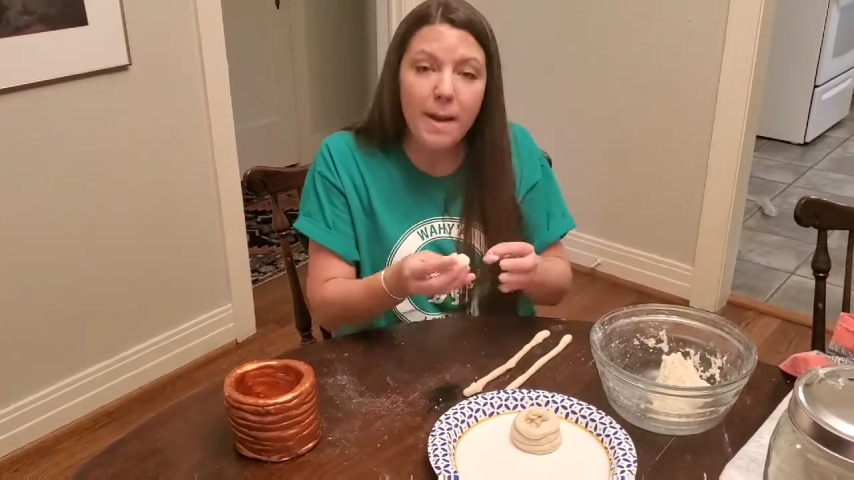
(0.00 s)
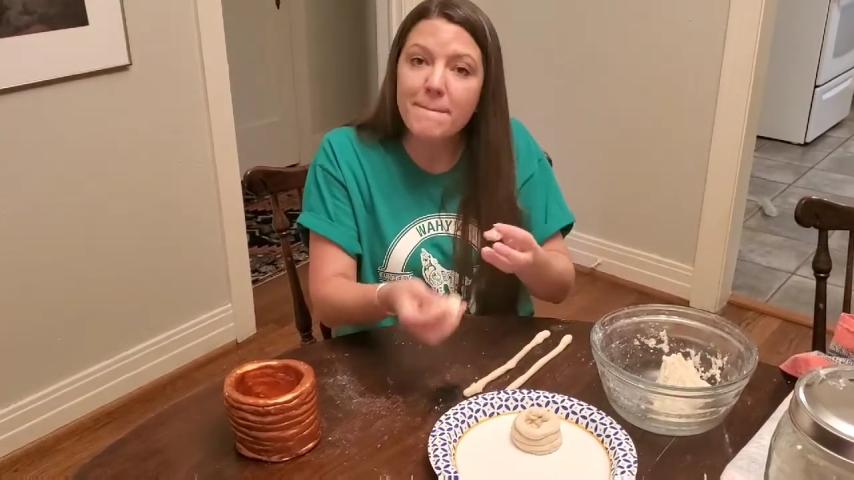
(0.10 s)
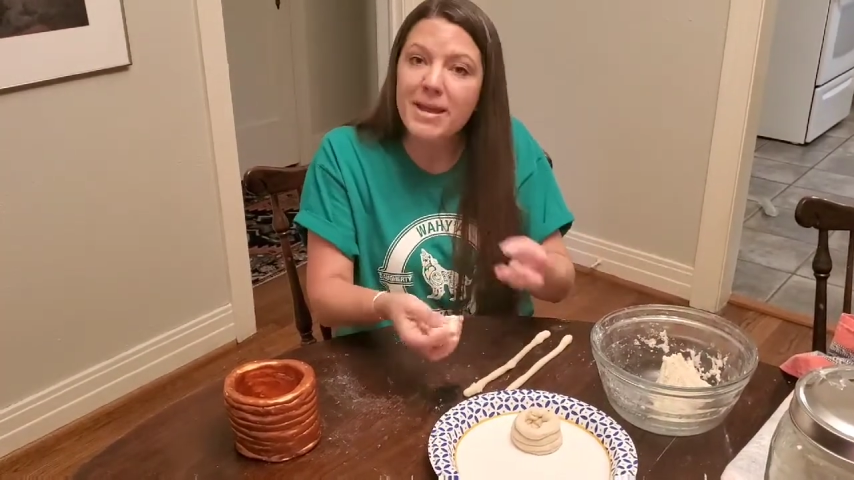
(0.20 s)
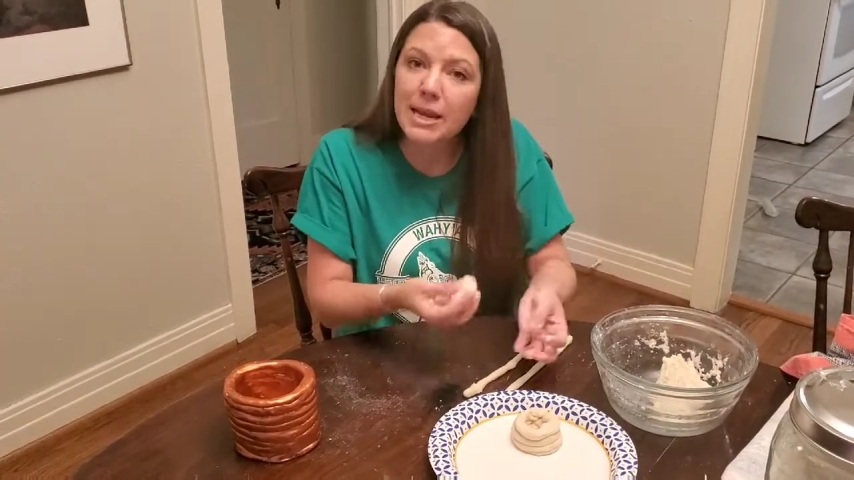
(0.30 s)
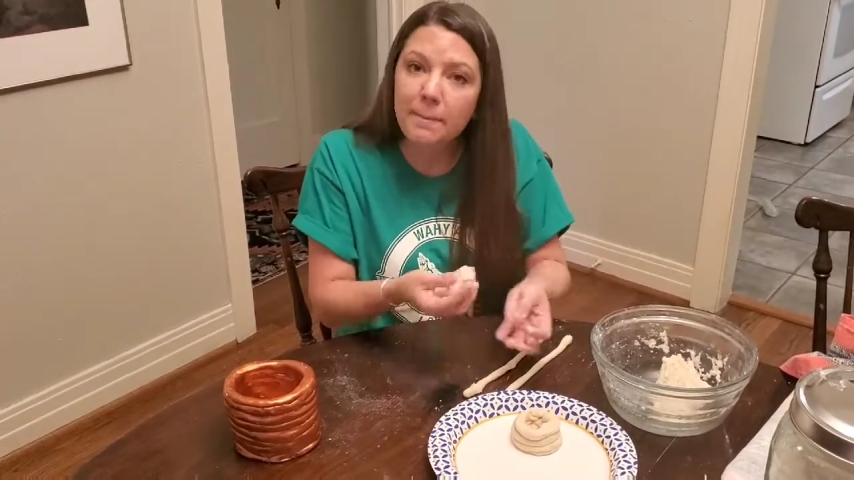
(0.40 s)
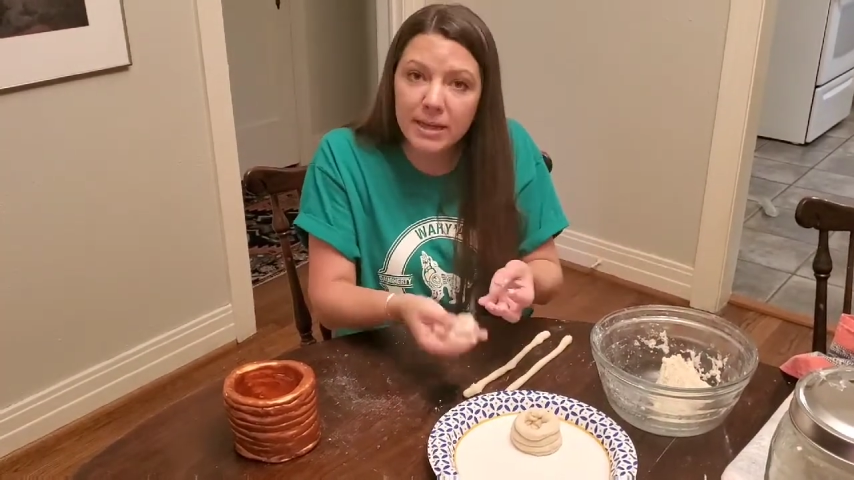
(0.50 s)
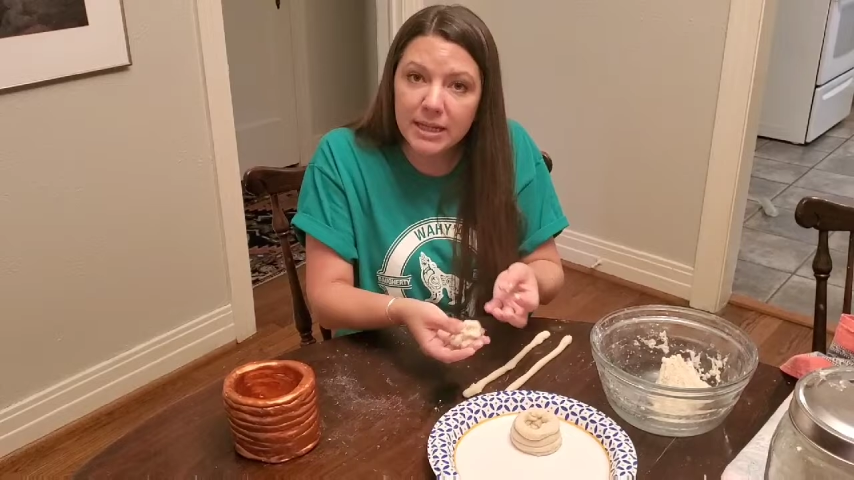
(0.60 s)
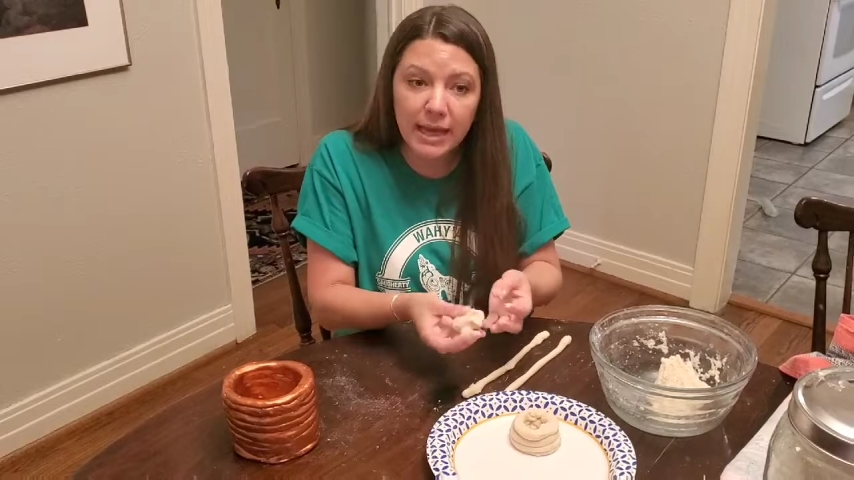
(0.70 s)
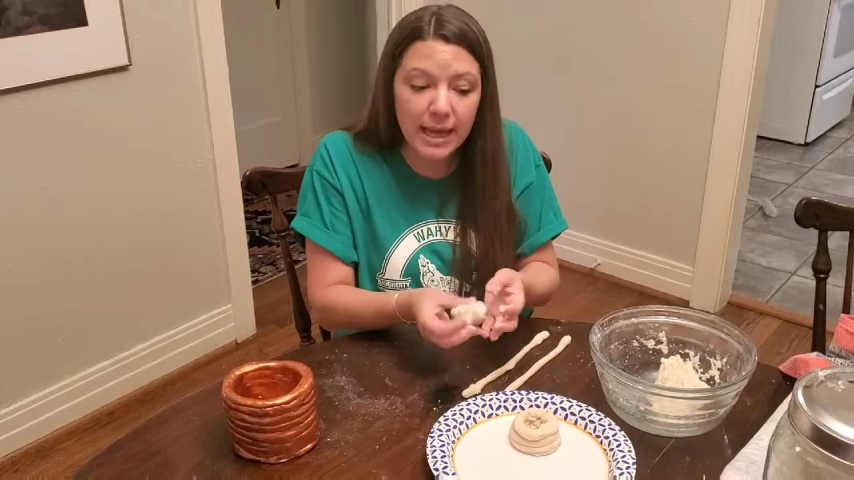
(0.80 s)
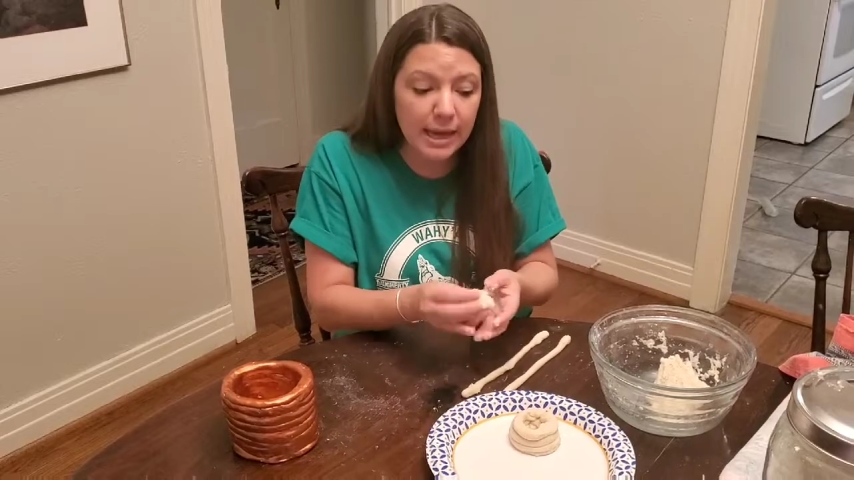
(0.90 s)

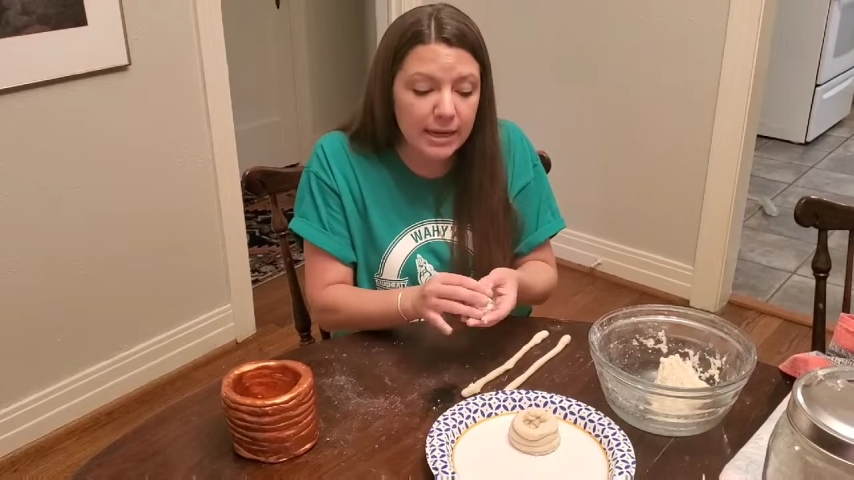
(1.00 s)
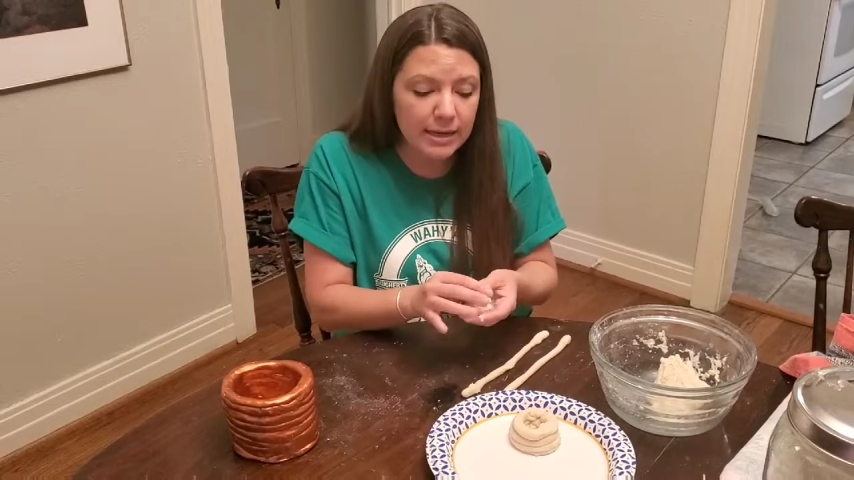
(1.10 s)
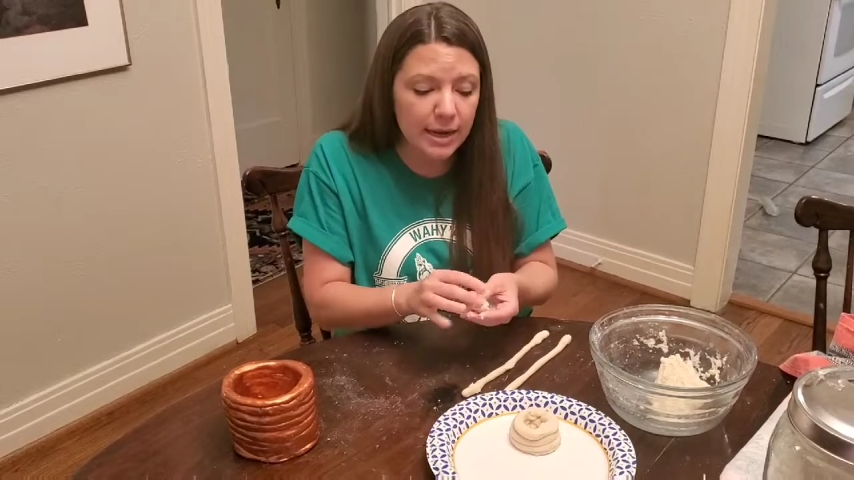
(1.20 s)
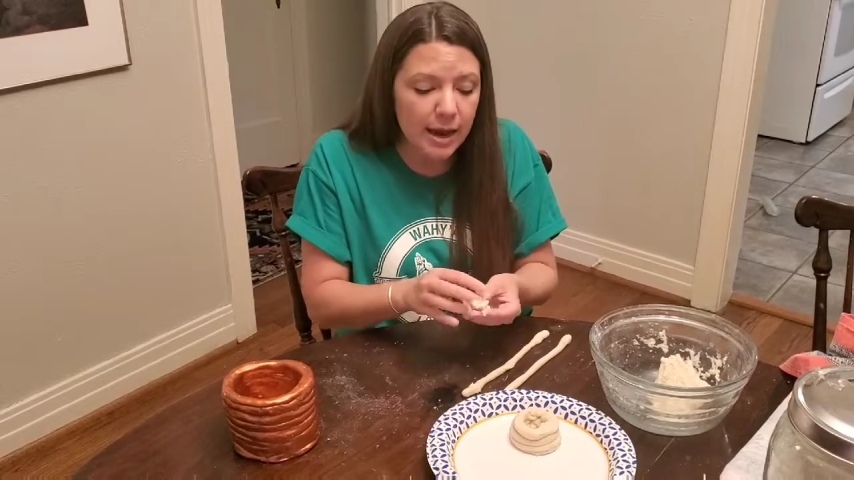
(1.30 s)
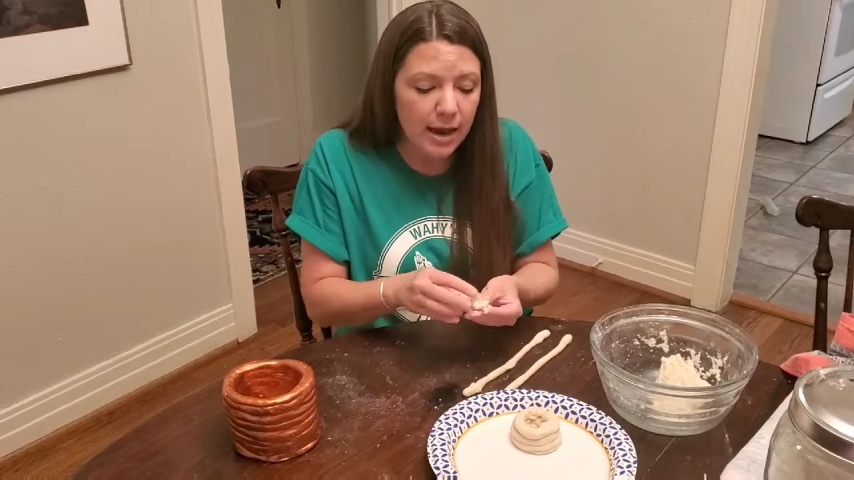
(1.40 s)
manipulate